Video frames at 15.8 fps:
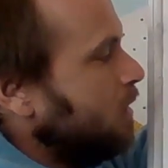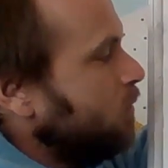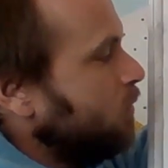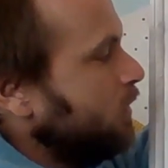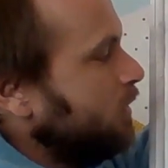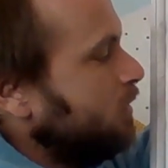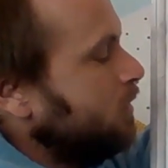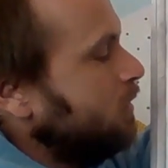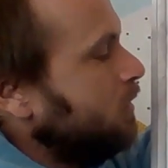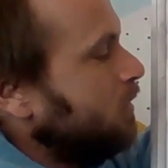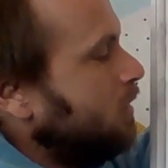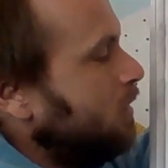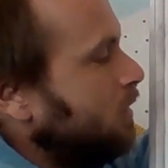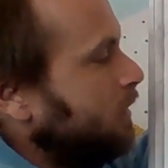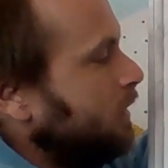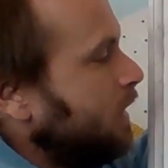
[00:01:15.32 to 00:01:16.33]
We could
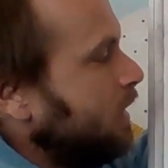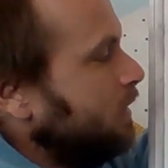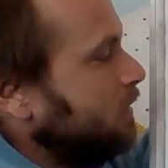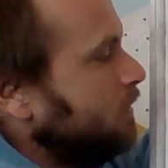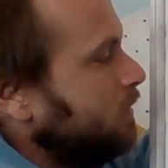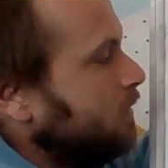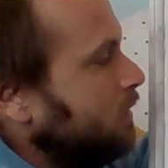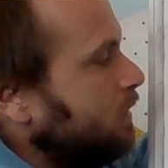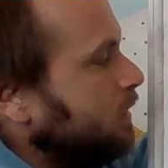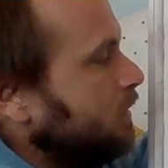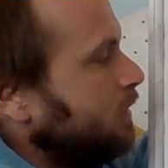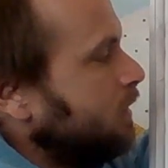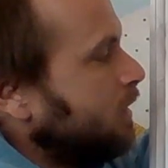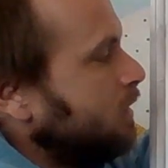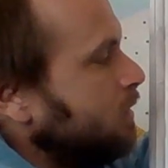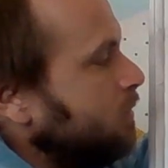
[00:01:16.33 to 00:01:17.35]
call that
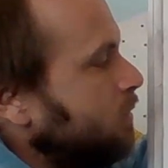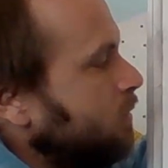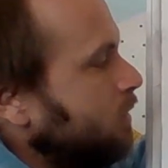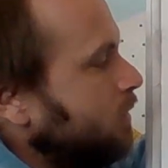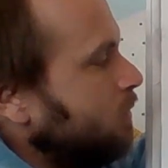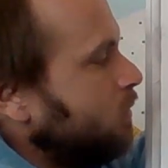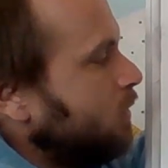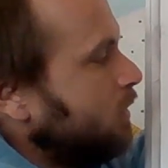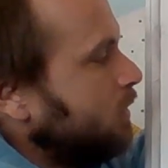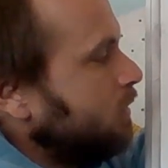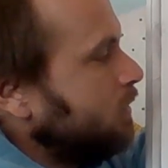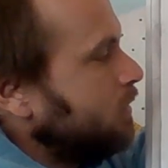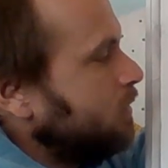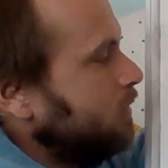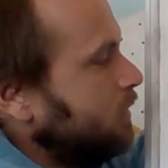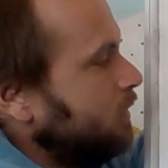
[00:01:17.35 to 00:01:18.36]
90.1
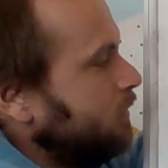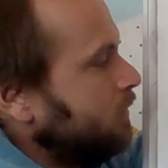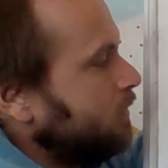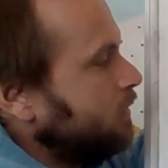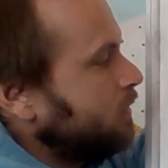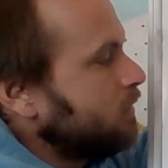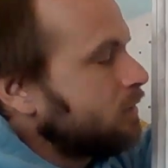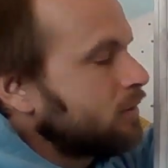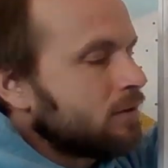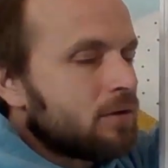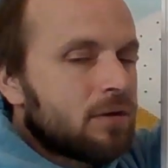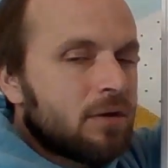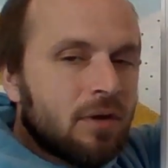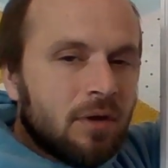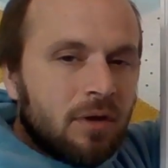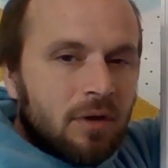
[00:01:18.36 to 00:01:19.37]
degrees.
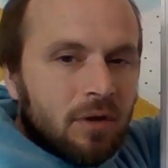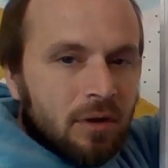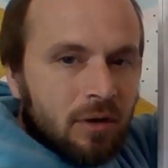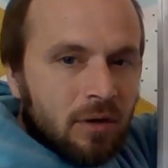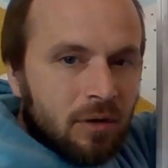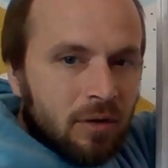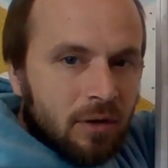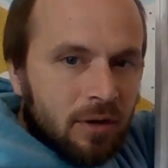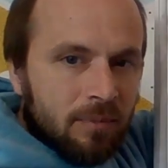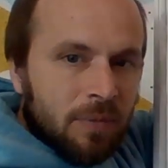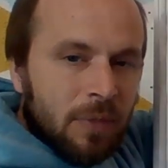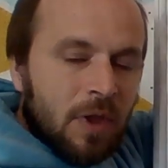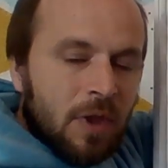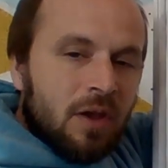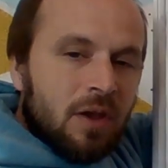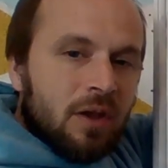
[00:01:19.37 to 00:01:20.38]
All right,
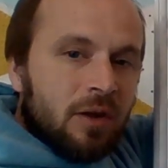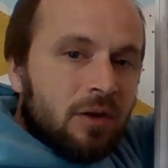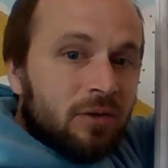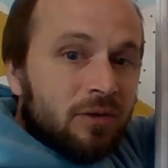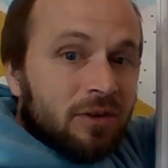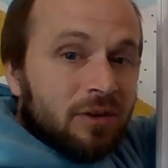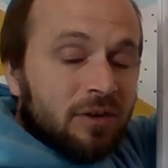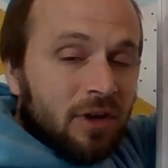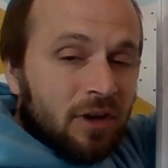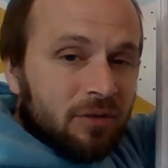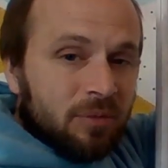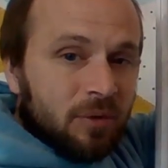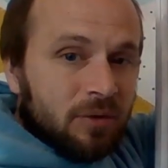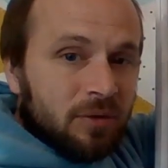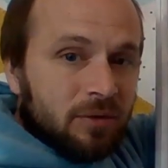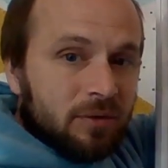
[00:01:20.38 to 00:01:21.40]
using a
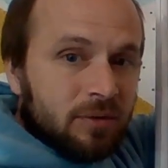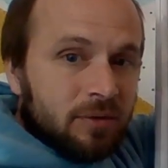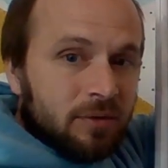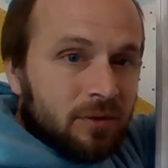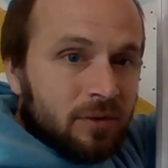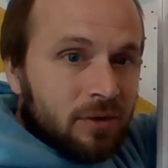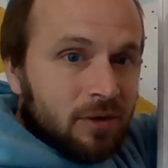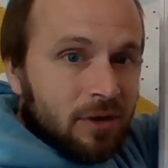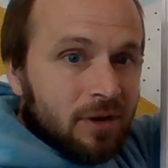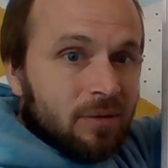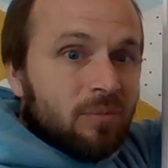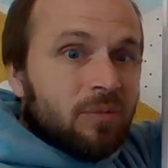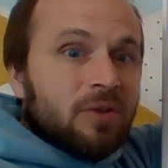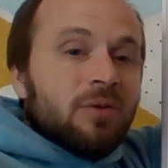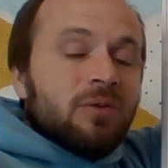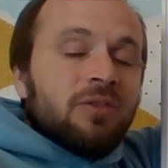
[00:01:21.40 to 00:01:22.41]
decimal. All right,
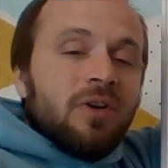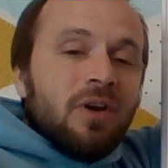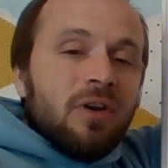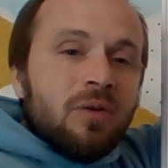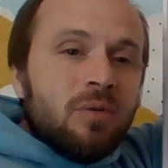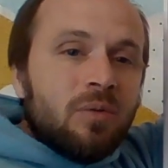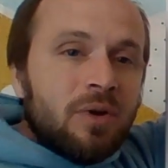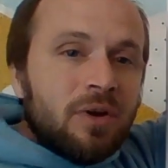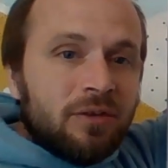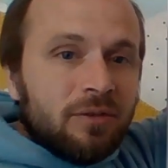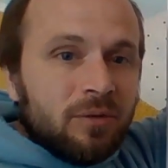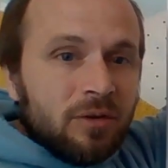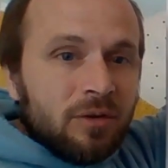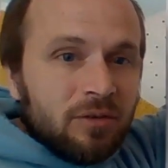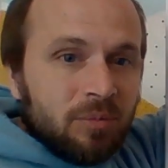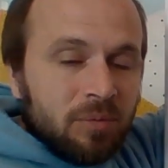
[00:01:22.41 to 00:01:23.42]
but there's other ways
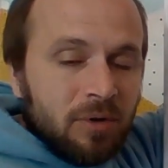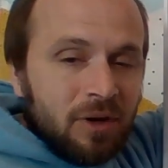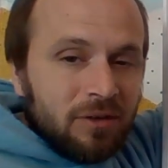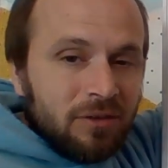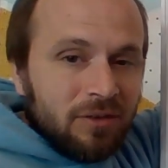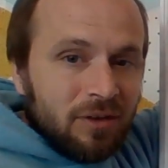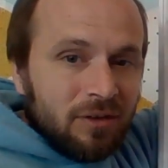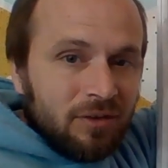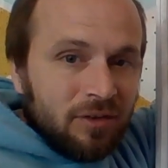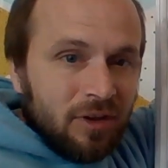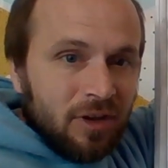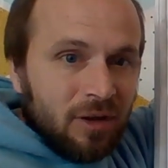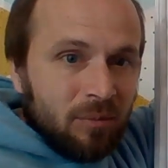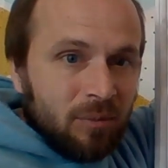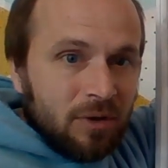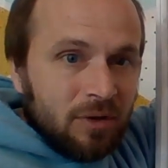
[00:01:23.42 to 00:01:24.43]
to express that
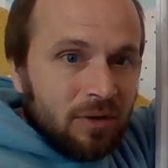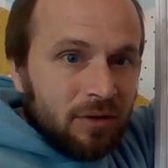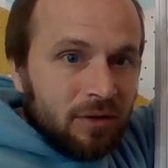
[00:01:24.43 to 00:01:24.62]
same